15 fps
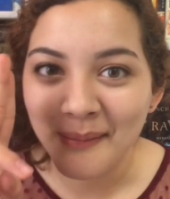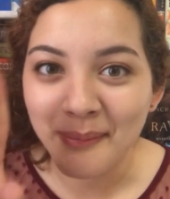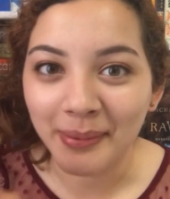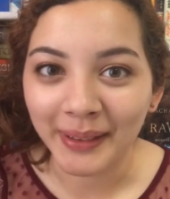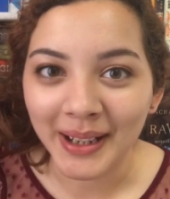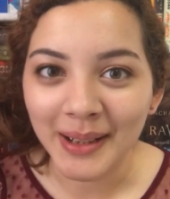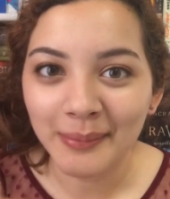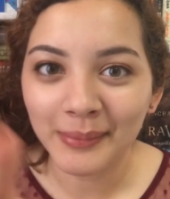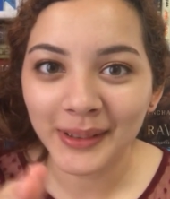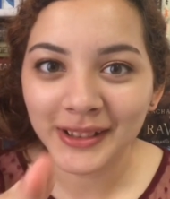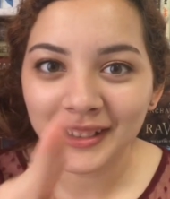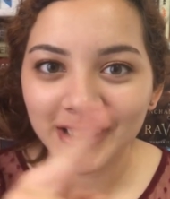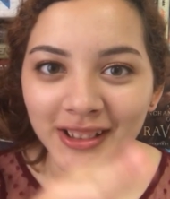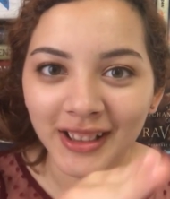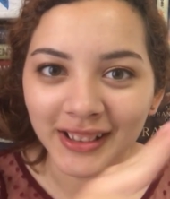Bram
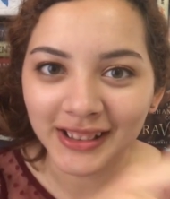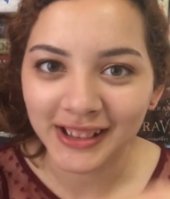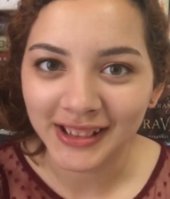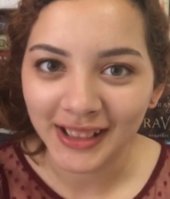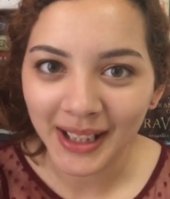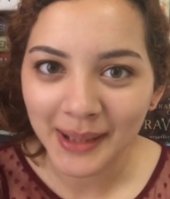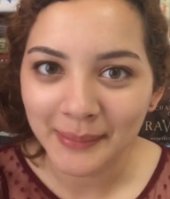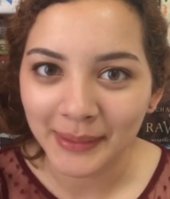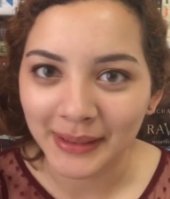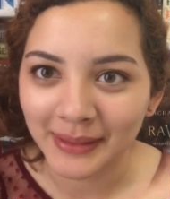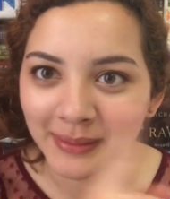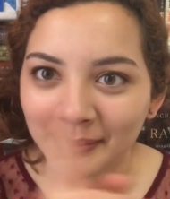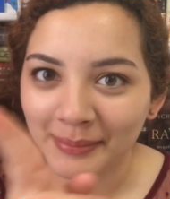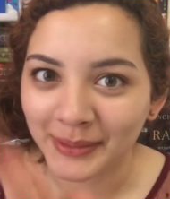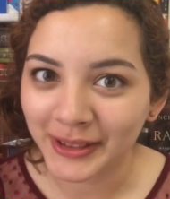wants to talk to
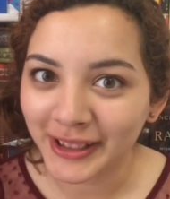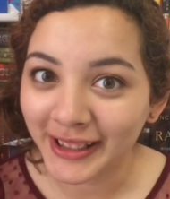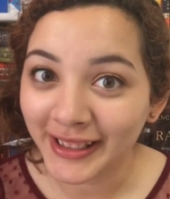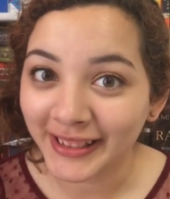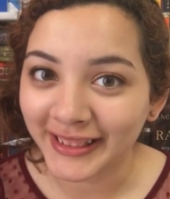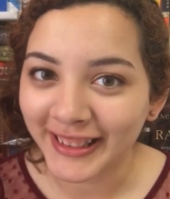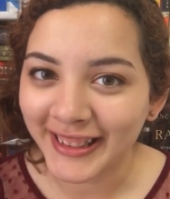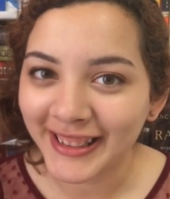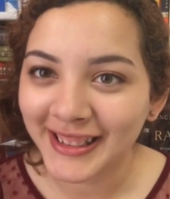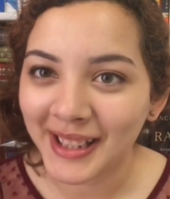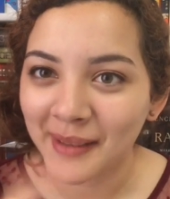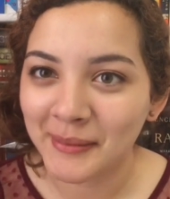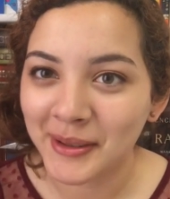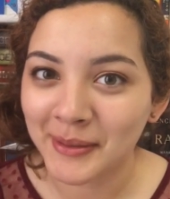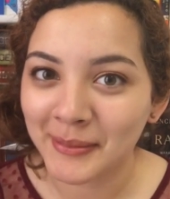Simon, most likely.
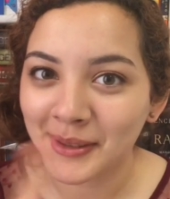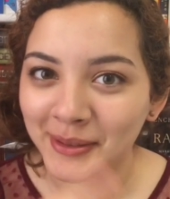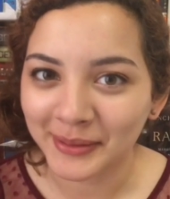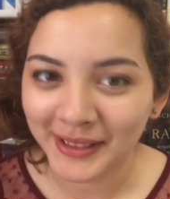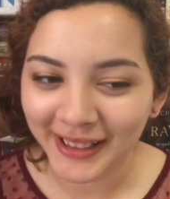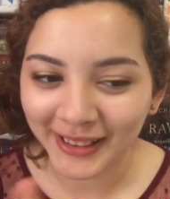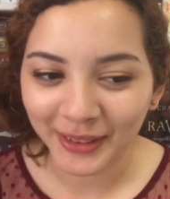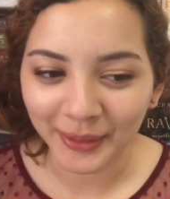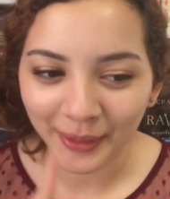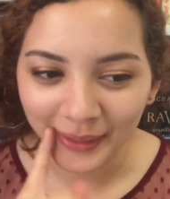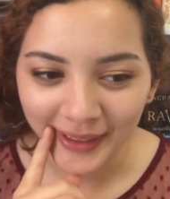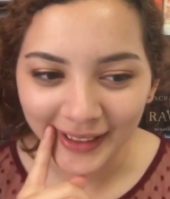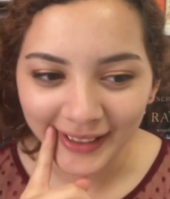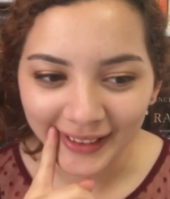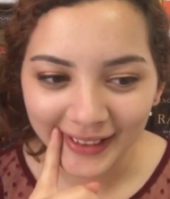Simon's misreading the whole
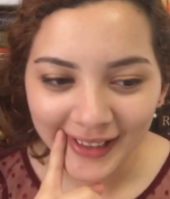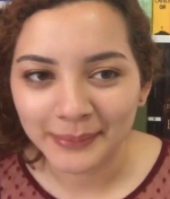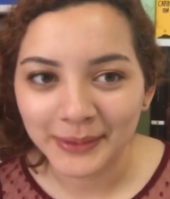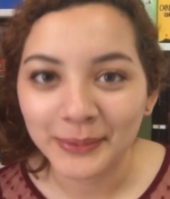thing.